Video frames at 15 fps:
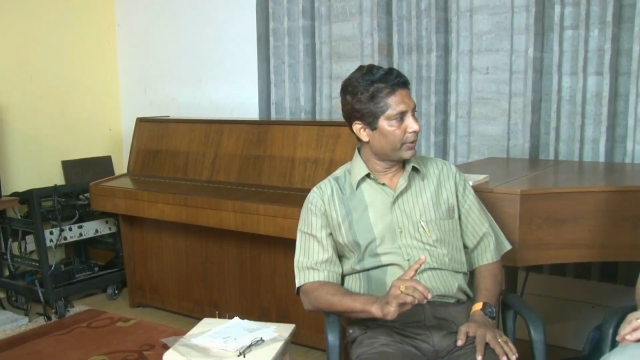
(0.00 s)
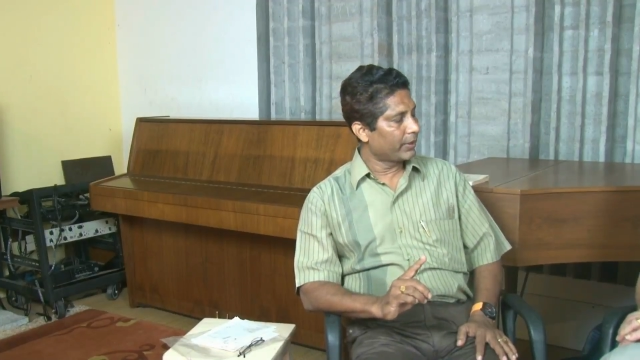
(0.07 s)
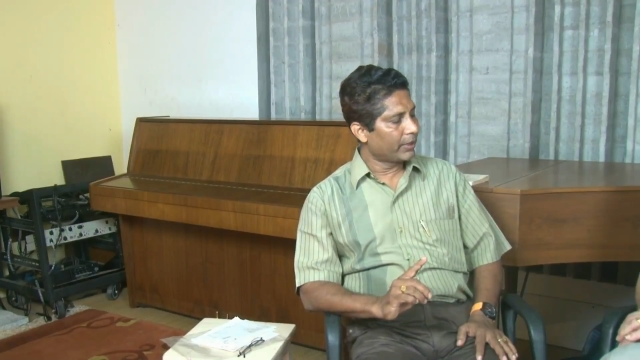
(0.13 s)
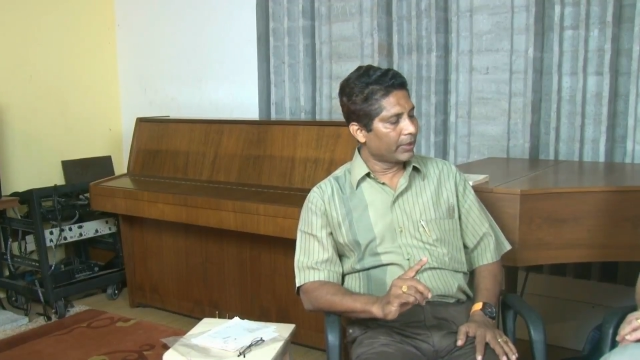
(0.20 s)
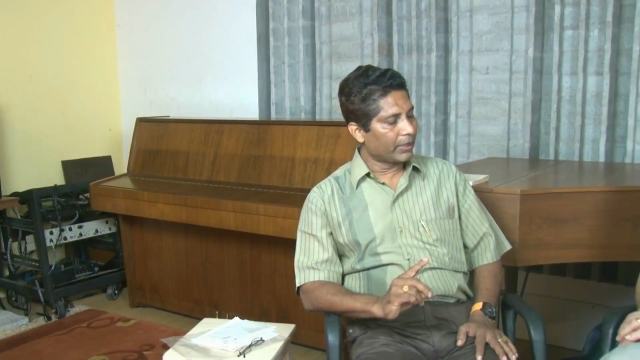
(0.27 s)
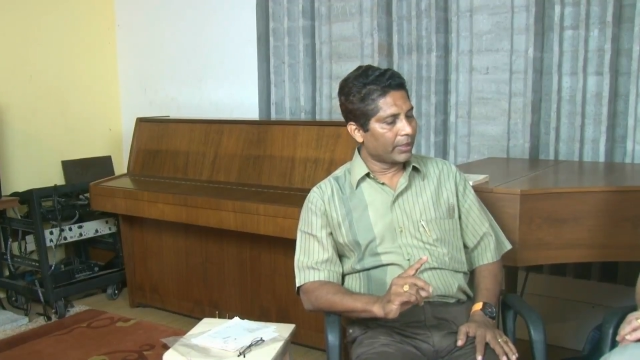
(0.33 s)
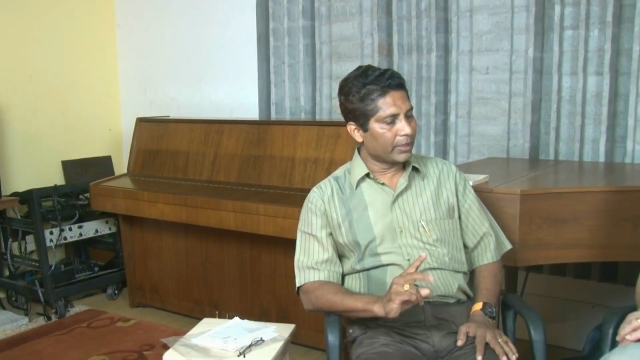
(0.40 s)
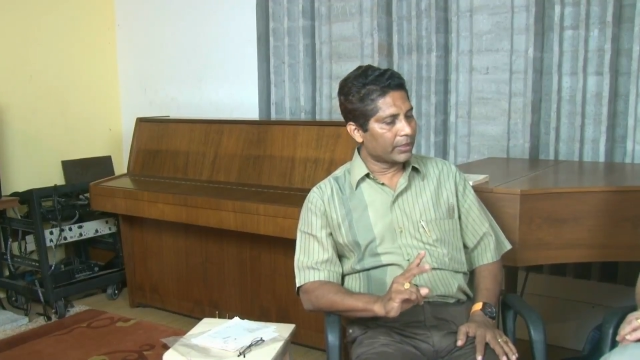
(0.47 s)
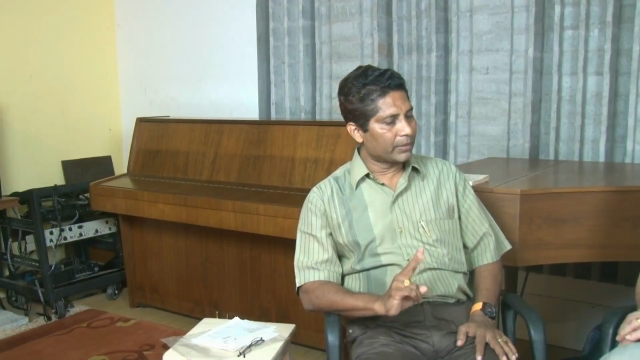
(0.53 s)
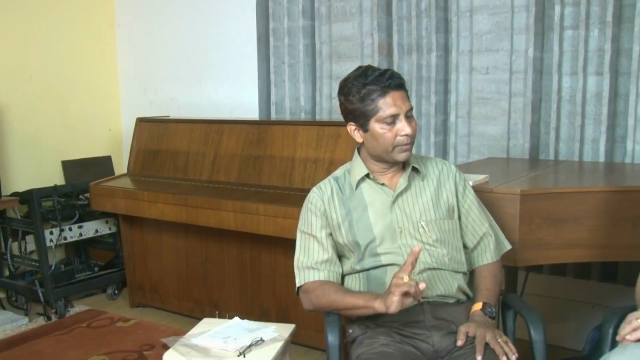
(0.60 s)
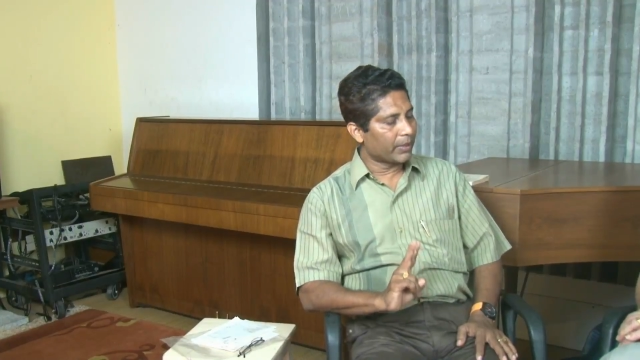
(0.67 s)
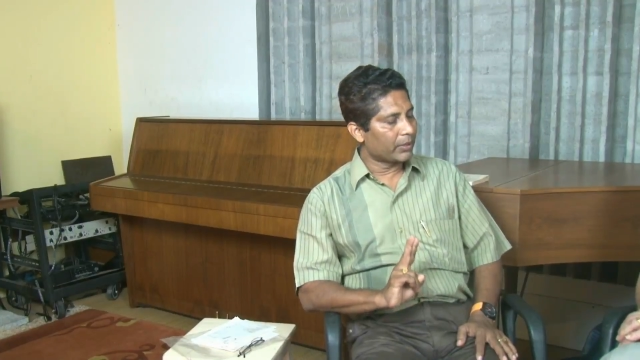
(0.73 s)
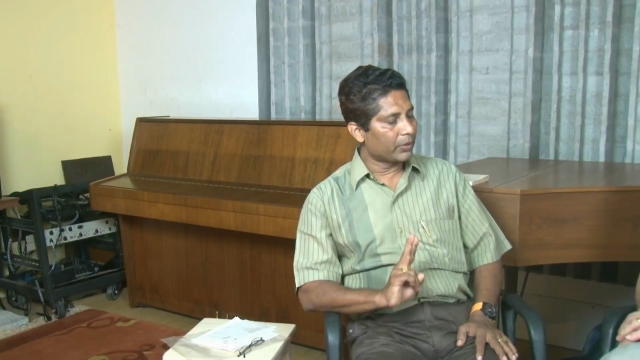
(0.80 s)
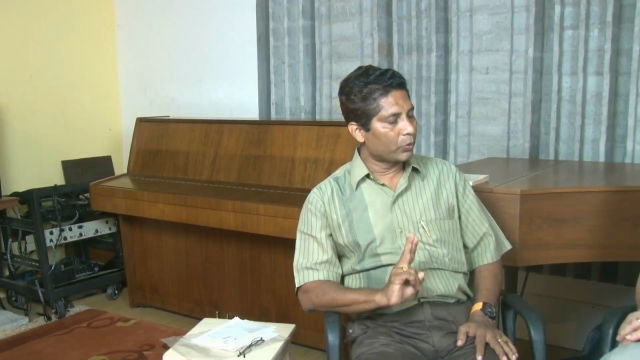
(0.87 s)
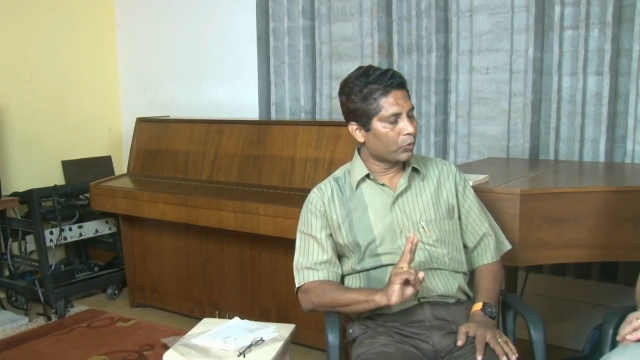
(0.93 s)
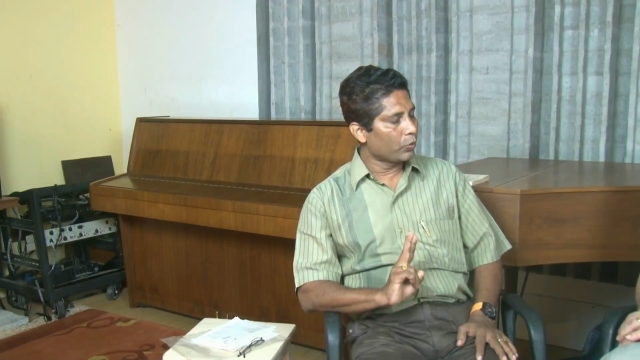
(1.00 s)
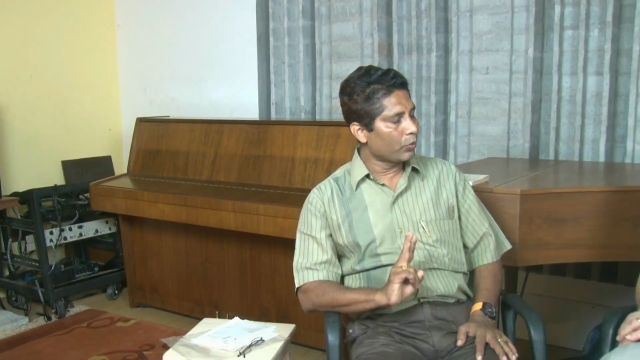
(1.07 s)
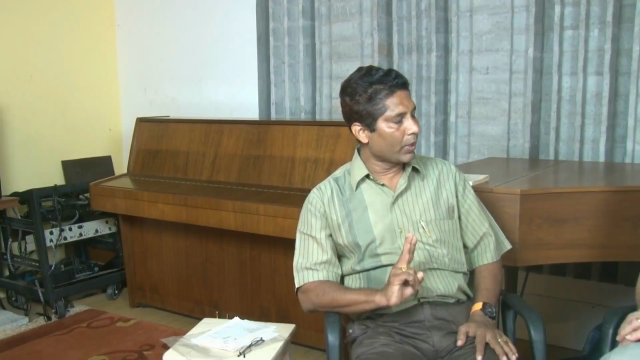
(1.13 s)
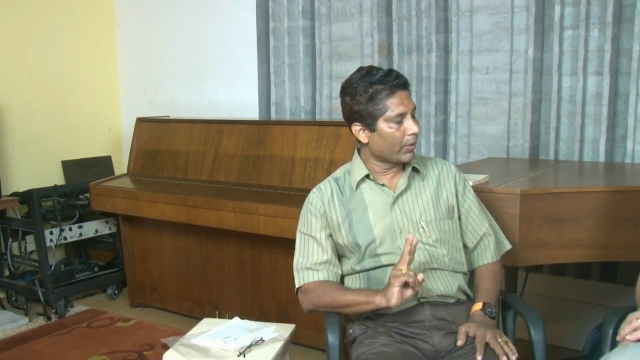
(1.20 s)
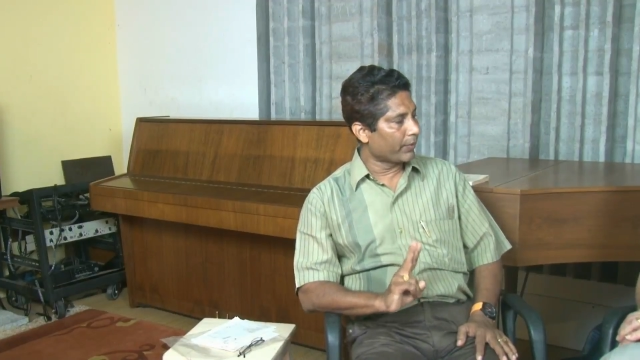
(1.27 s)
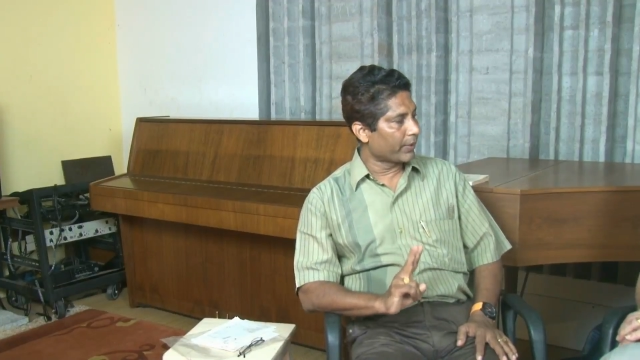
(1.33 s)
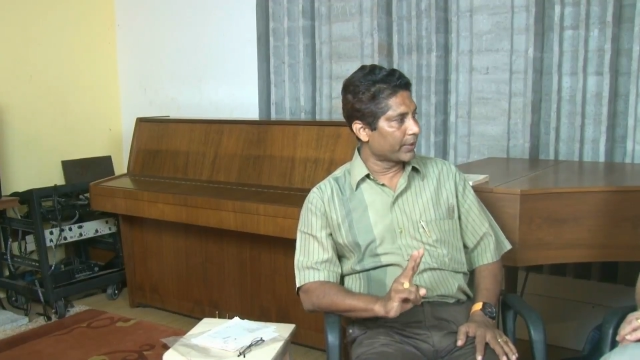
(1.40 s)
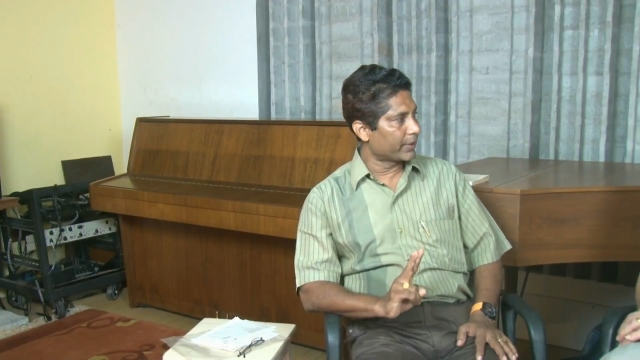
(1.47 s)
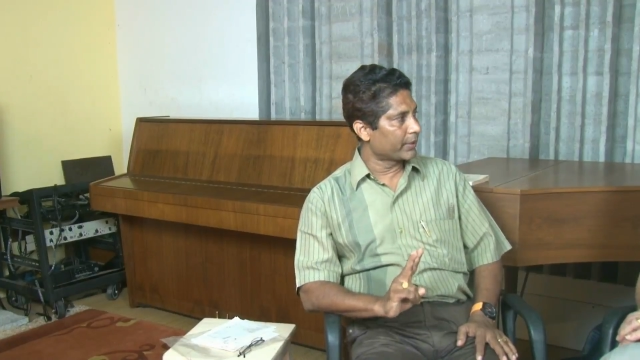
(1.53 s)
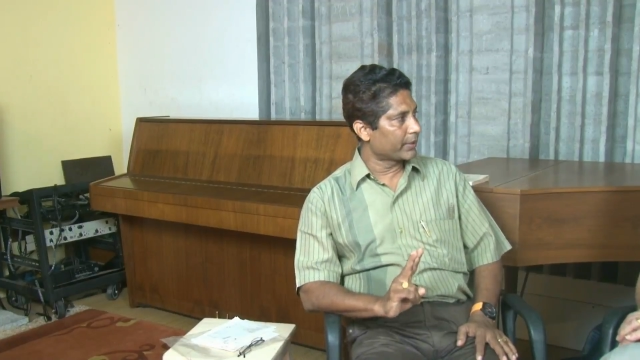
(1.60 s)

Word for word: and spent two hours.